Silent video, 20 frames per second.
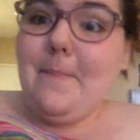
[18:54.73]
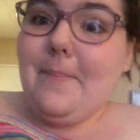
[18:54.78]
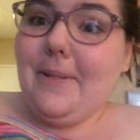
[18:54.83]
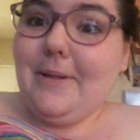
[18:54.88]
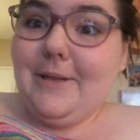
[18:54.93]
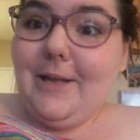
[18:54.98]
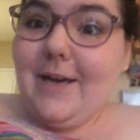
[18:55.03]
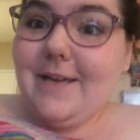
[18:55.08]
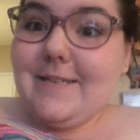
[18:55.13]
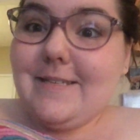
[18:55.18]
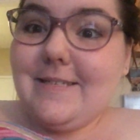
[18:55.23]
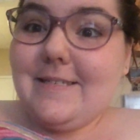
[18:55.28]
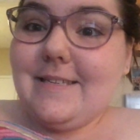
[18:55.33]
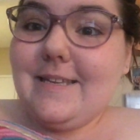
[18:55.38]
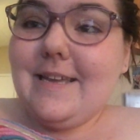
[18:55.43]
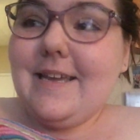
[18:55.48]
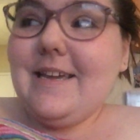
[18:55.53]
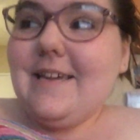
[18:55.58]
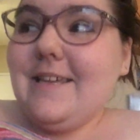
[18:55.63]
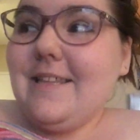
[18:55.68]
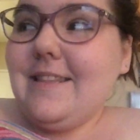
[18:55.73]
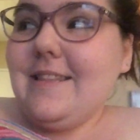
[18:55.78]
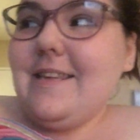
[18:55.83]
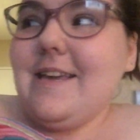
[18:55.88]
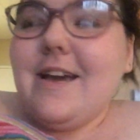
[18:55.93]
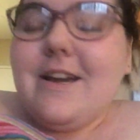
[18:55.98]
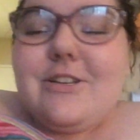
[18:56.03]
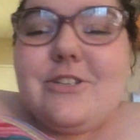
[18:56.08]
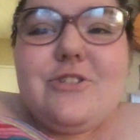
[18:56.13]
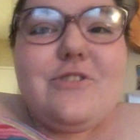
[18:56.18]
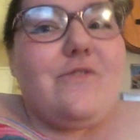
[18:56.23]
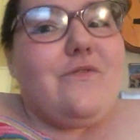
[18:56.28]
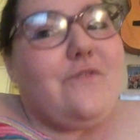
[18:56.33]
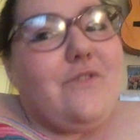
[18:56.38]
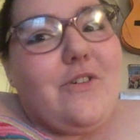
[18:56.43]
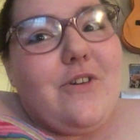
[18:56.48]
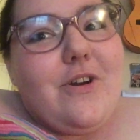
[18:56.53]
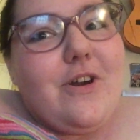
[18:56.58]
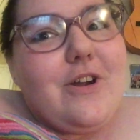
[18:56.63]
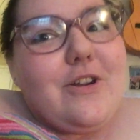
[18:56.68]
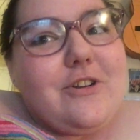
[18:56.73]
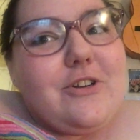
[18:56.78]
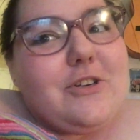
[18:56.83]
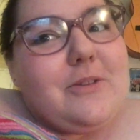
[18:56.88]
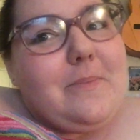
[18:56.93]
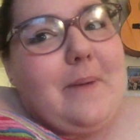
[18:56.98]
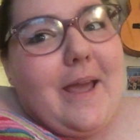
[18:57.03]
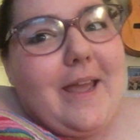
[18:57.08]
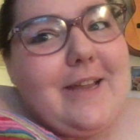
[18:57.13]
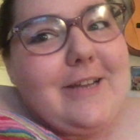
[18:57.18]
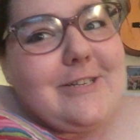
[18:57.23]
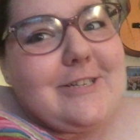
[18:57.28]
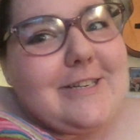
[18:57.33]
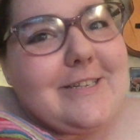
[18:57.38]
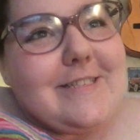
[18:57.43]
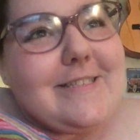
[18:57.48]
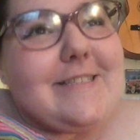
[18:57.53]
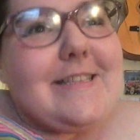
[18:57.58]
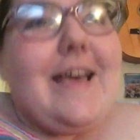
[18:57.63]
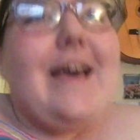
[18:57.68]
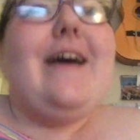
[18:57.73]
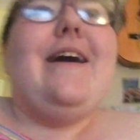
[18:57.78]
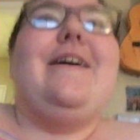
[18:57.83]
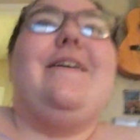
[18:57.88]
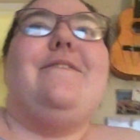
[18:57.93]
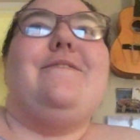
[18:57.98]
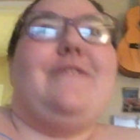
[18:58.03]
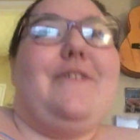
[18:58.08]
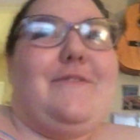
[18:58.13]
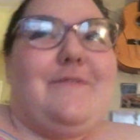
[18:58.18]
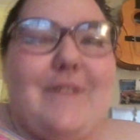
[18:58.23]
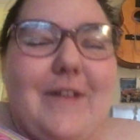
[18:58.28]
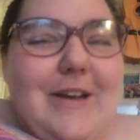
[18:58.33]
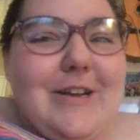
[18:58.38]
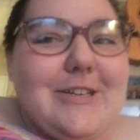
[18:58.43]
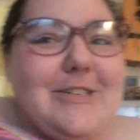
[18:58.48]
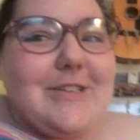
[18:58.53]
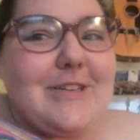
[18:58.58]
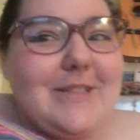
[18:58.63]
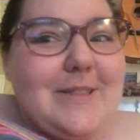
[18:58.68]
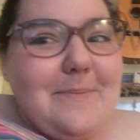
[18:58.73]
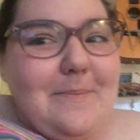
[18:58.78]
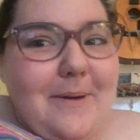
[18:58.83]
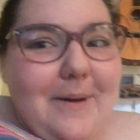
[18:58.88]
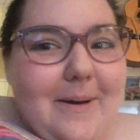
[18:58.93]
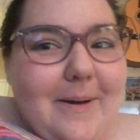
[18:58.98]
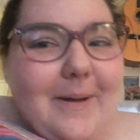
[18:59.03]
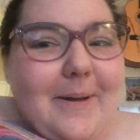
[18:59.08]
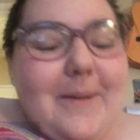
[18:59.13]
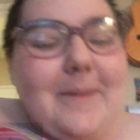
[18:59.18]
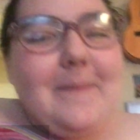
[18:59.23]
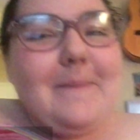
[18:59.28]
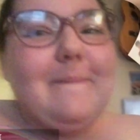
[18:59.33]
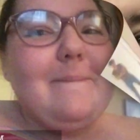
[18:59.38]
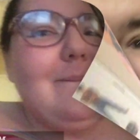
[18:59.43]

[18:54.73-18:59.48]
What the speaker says: plus the extra 400 pages for finishing the book.